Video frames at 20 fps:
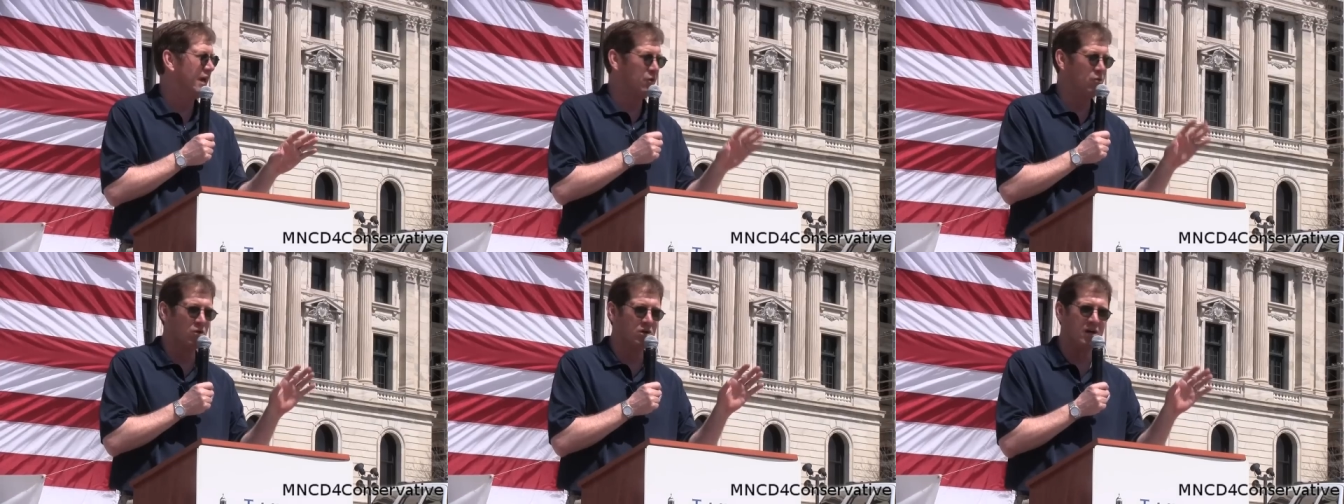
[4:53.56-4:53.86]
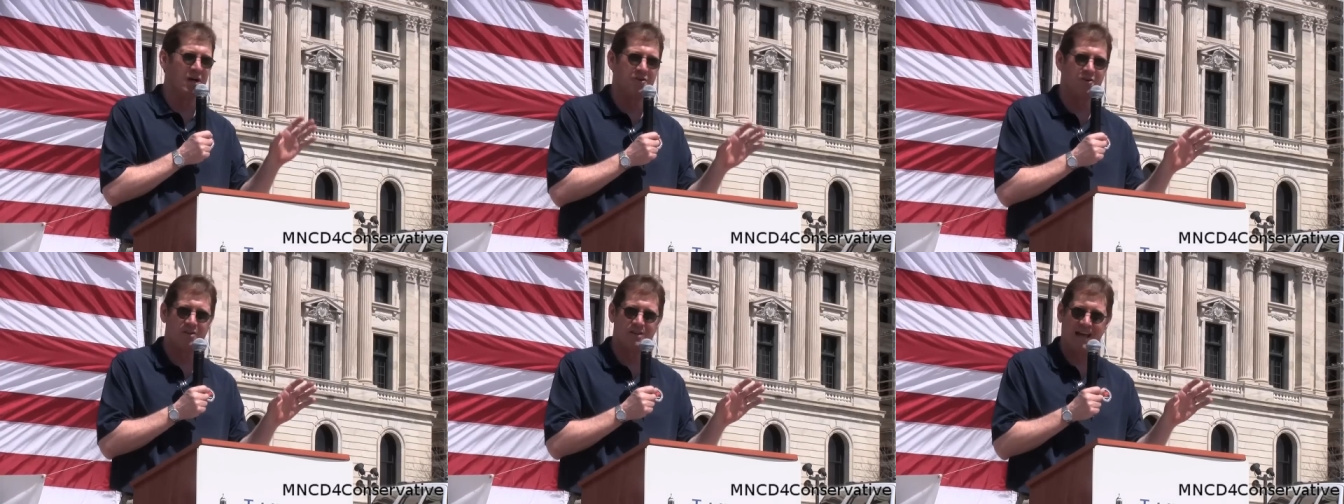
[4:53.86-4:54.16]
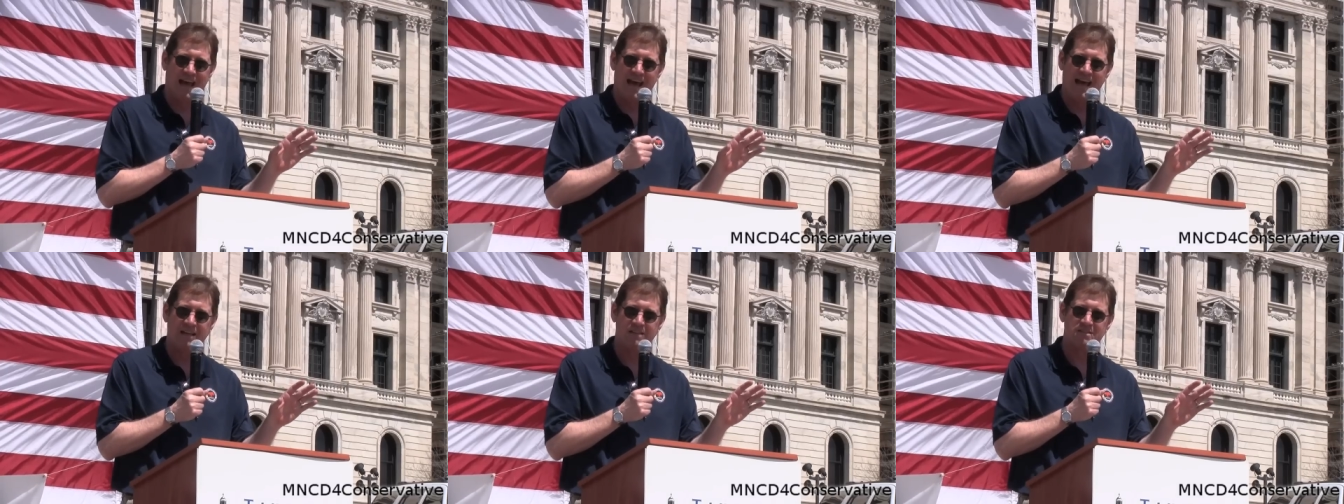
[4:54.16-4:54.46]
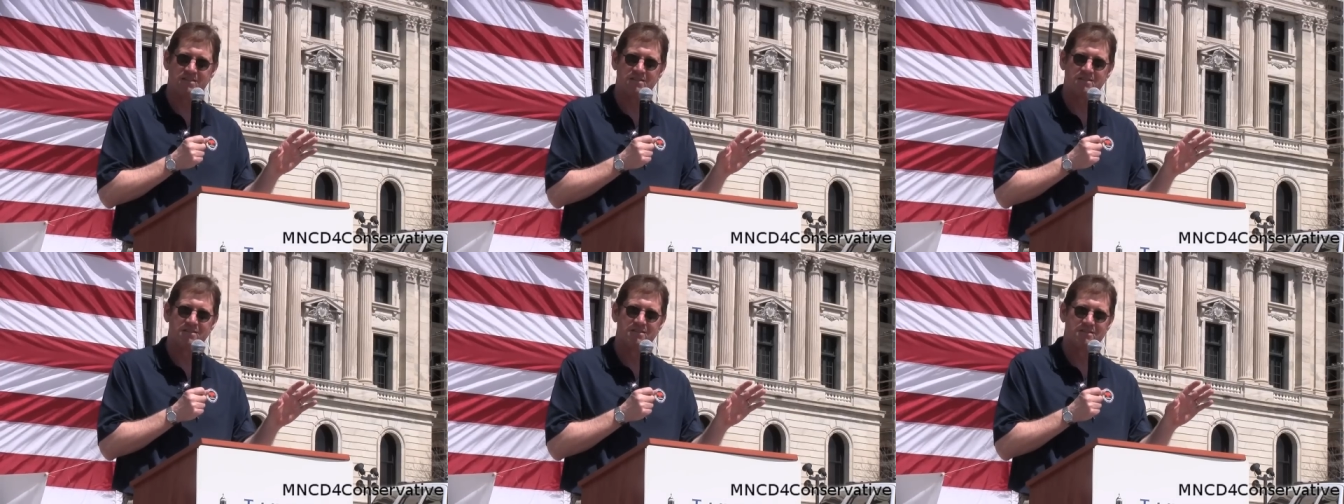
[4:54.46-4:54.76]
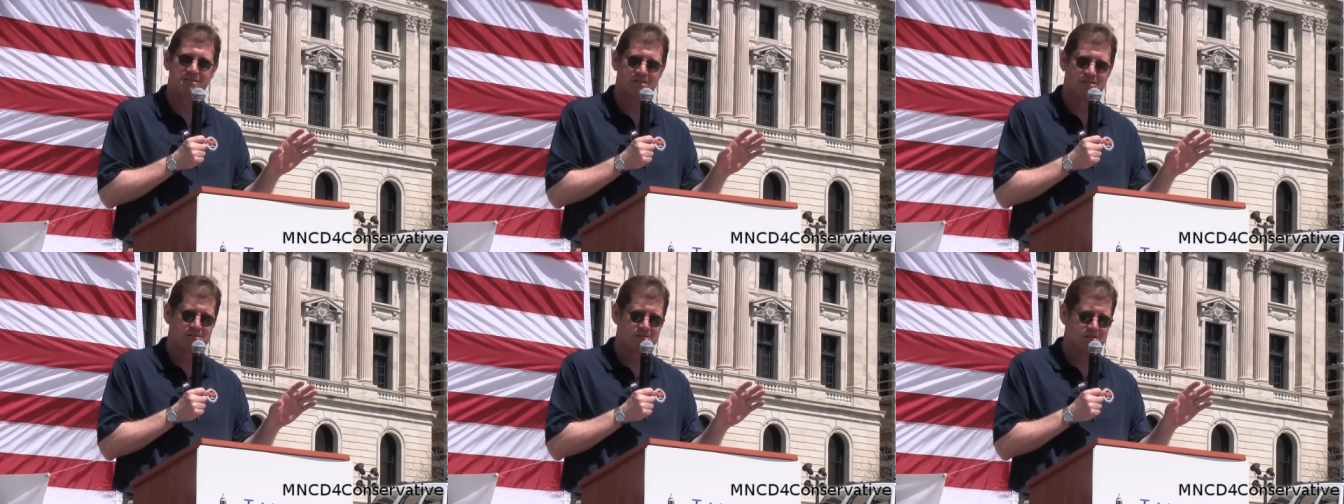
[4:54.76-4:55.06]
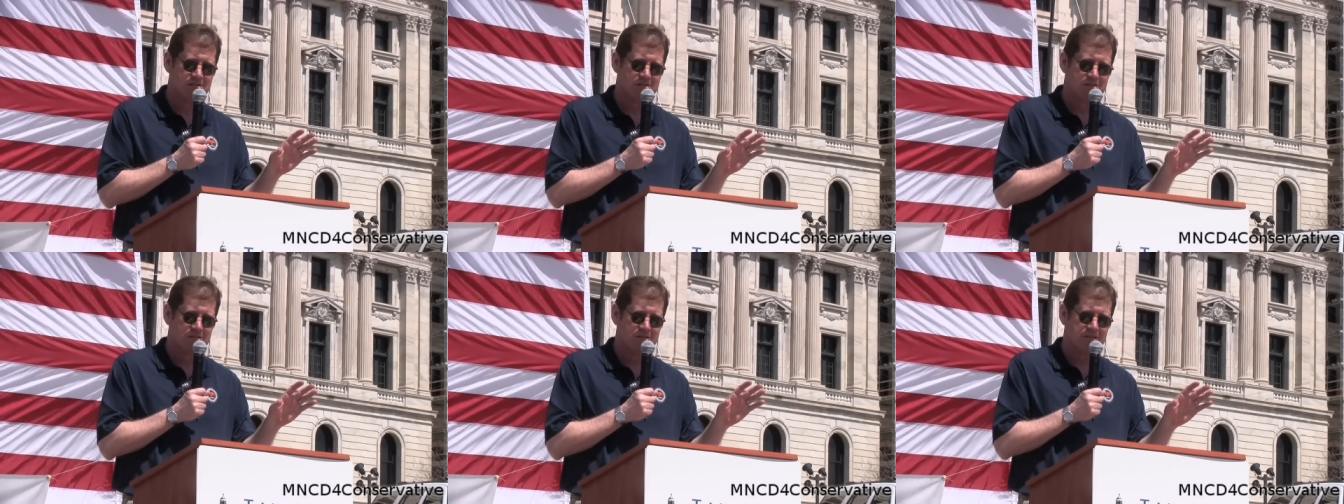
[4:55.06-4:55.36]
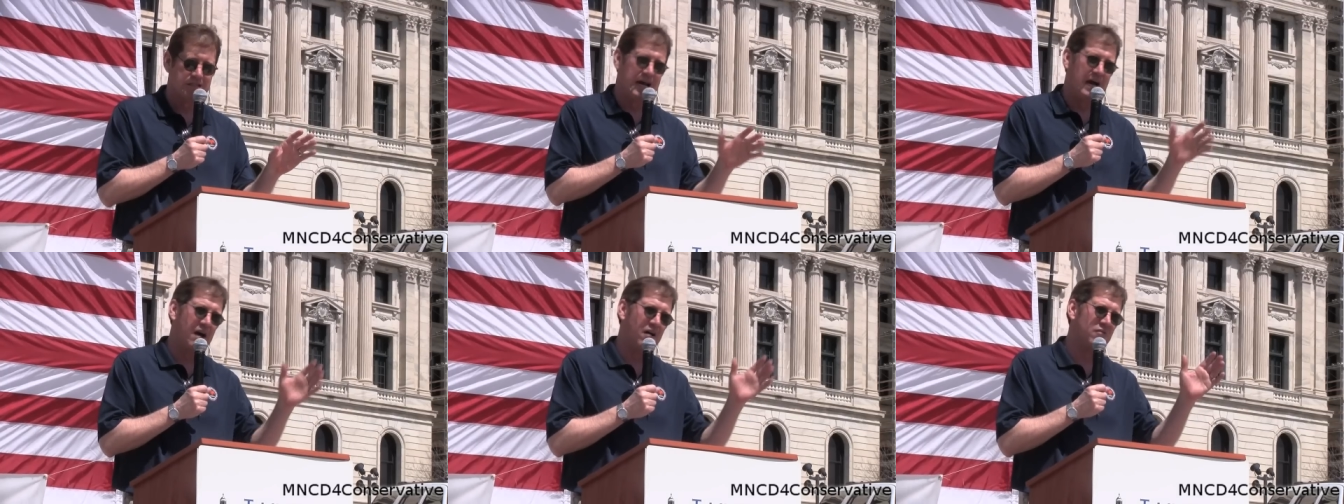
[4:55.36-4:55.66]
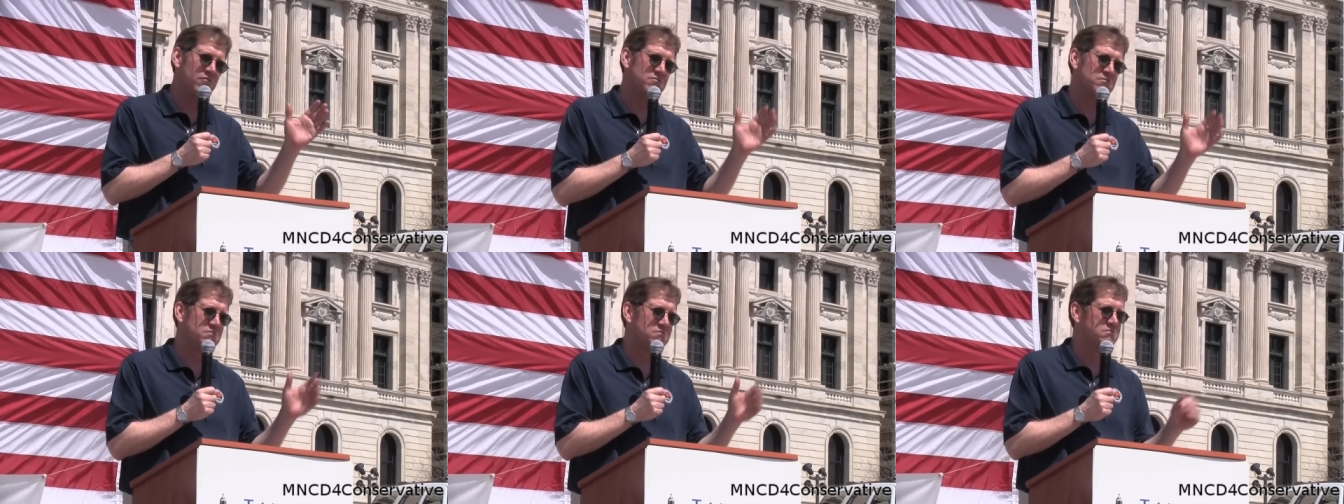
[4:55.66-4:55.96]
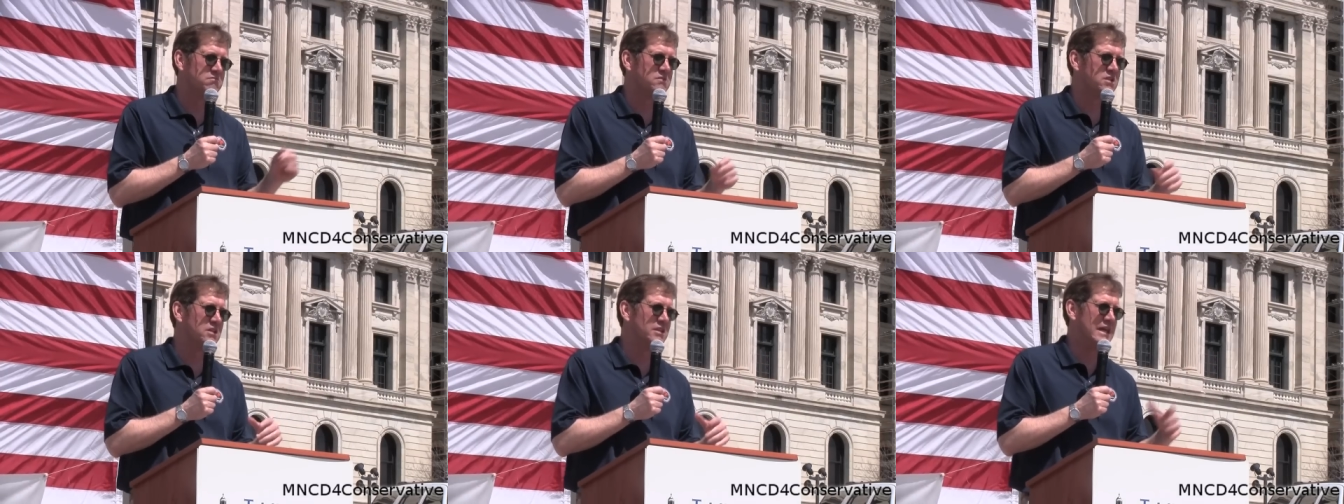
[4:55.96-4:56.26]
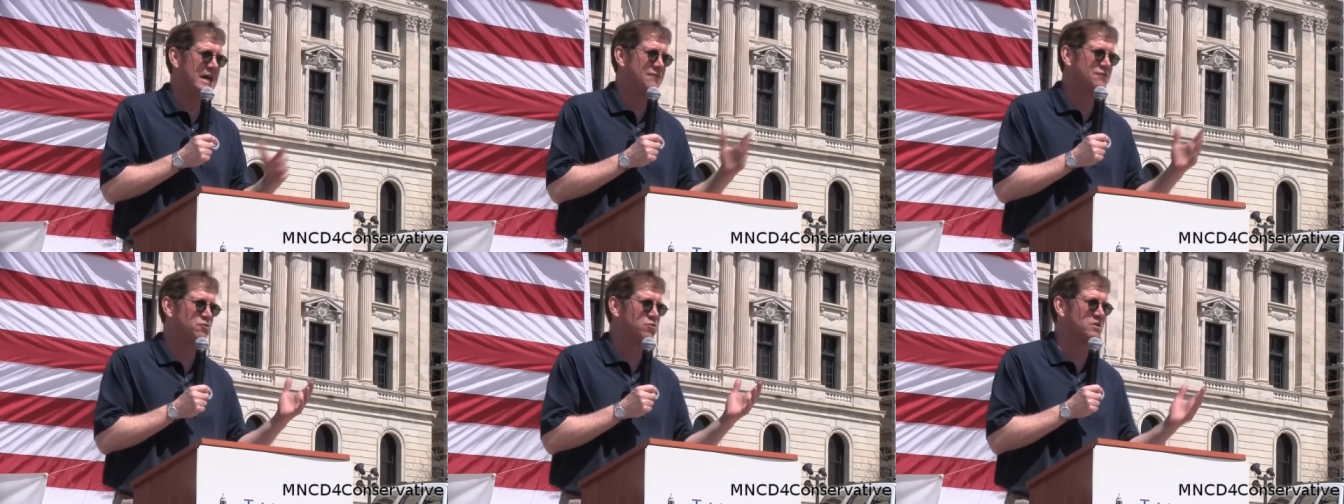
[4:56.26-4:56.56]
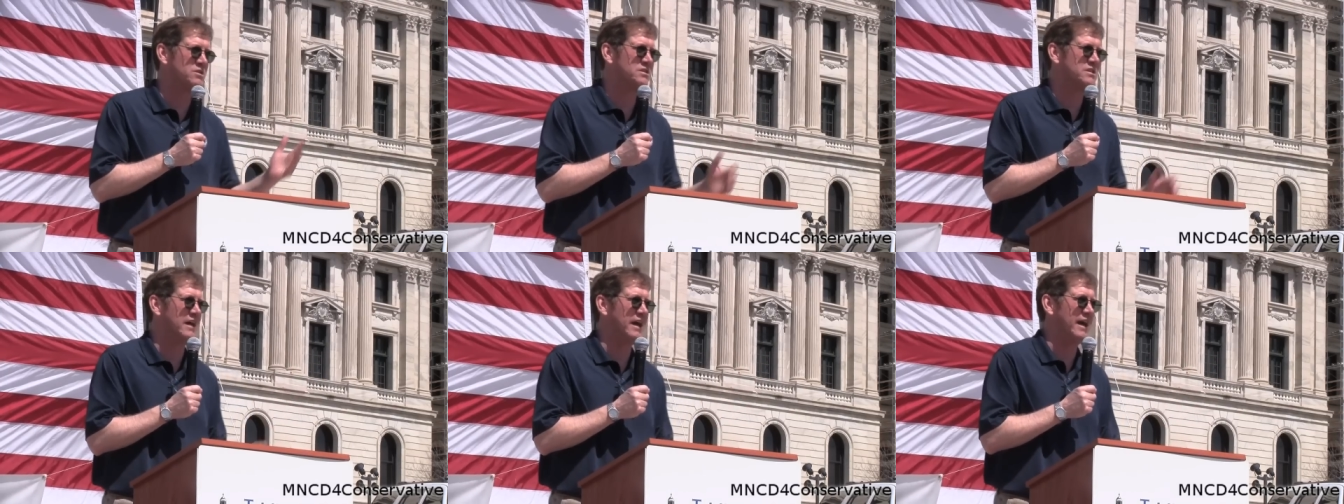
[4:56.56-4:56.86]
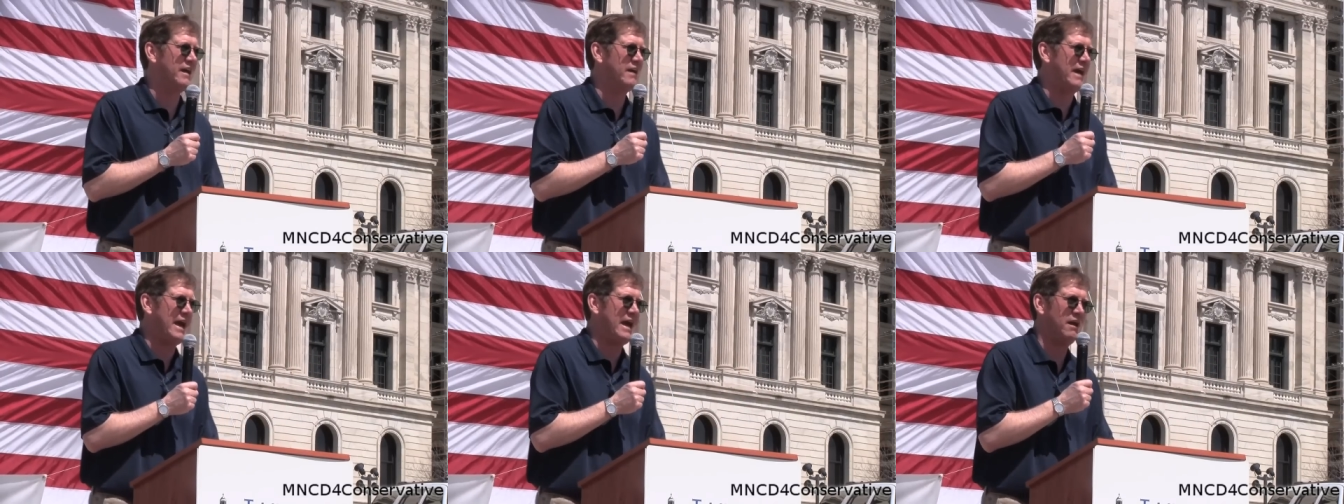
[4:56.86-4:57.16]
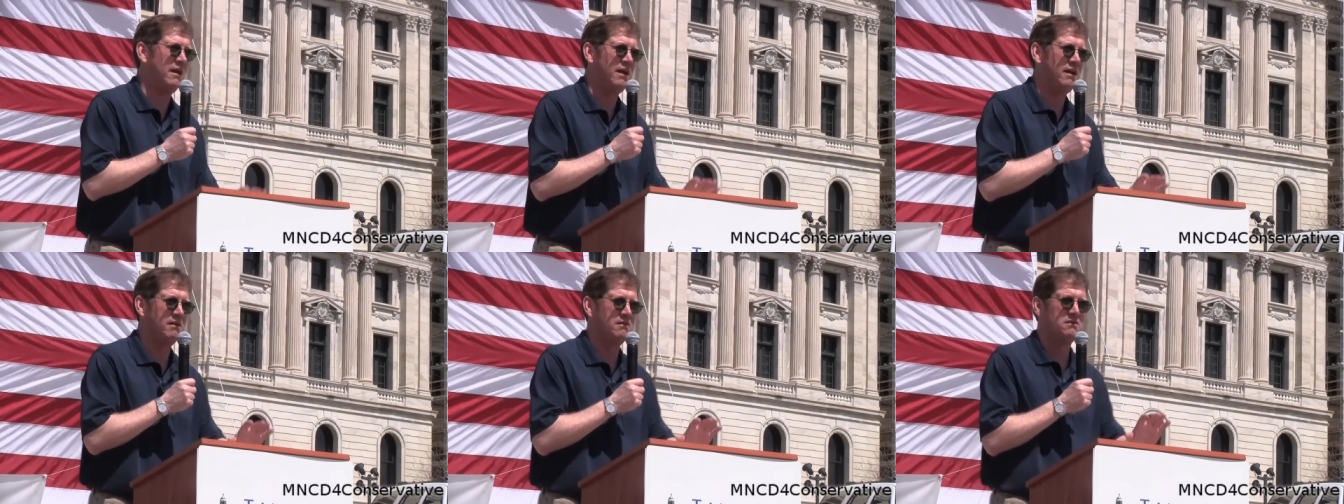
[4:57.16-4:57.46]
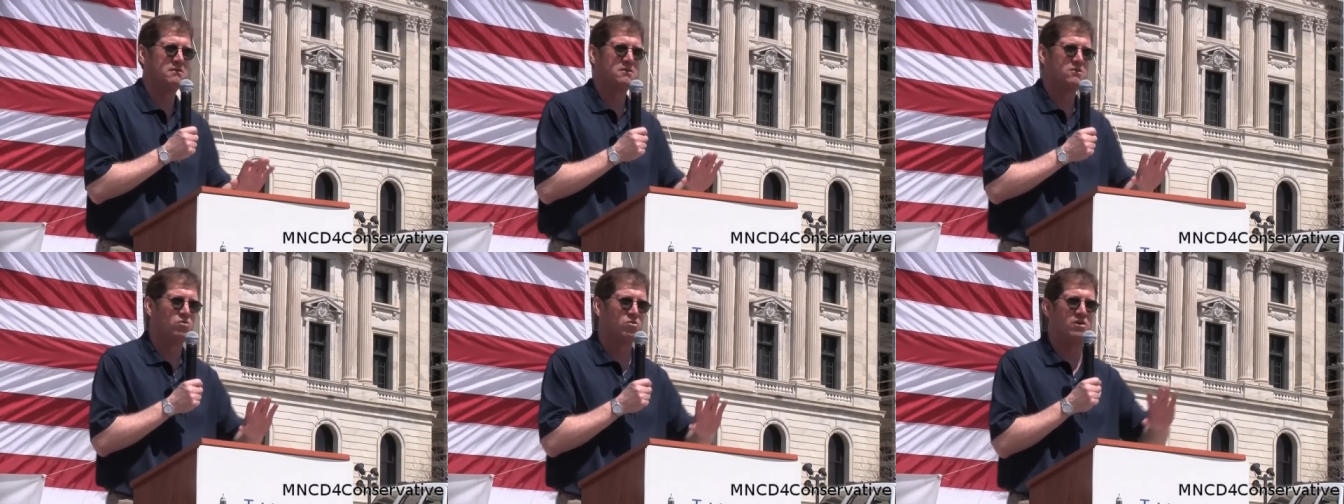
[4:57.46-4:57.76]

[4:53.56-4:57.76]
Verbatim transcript: And we're undertaxed. Now, the left will say, hey,